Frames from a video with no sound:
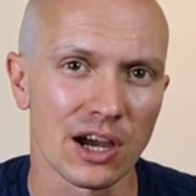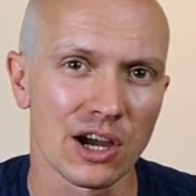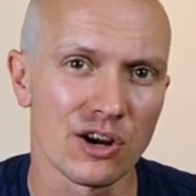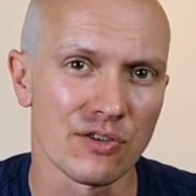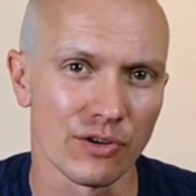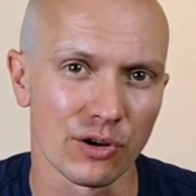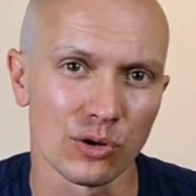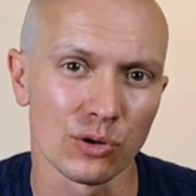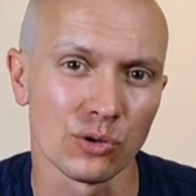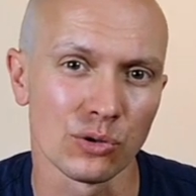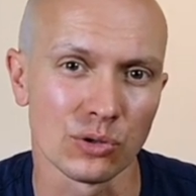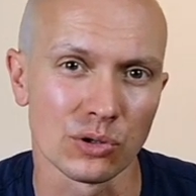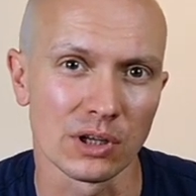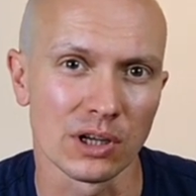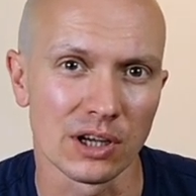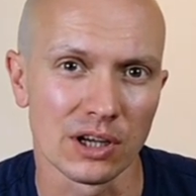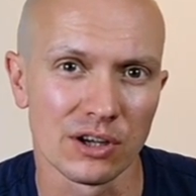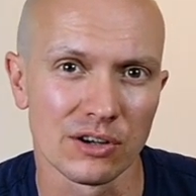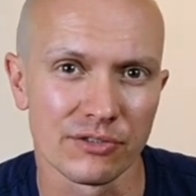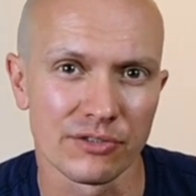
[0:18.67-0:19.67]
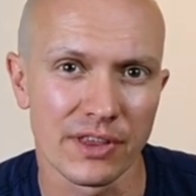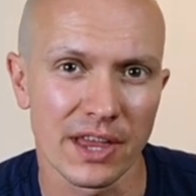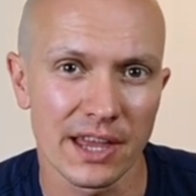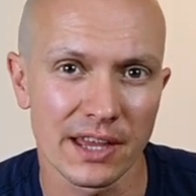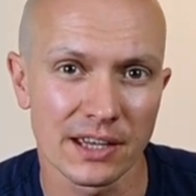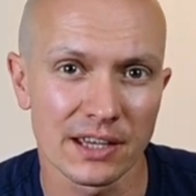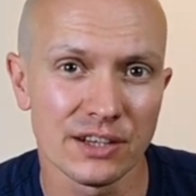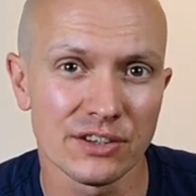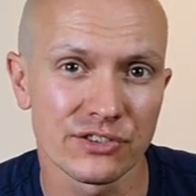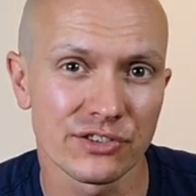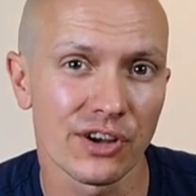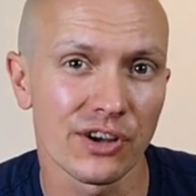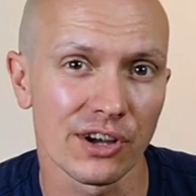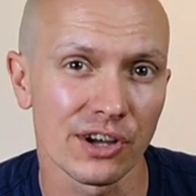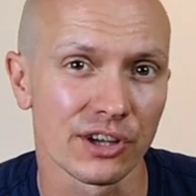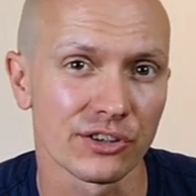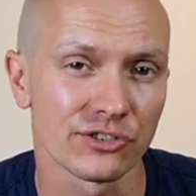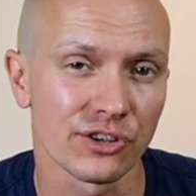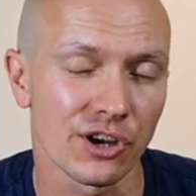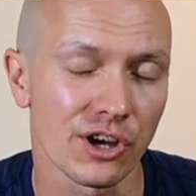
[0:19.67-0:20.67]
overhaul of their
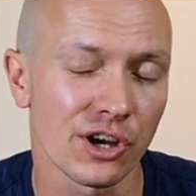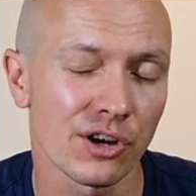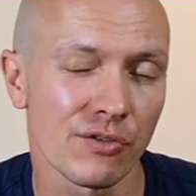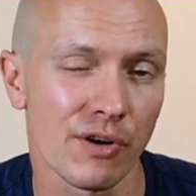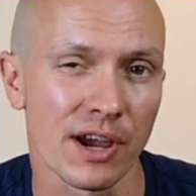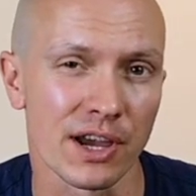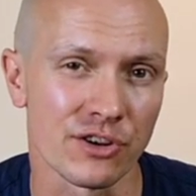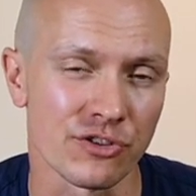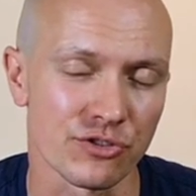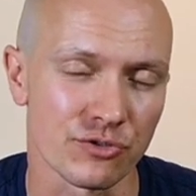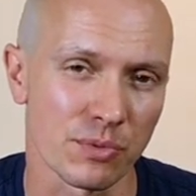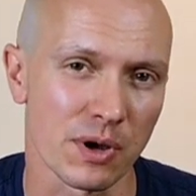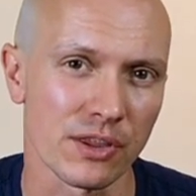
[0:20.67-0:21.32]
entire tyre range,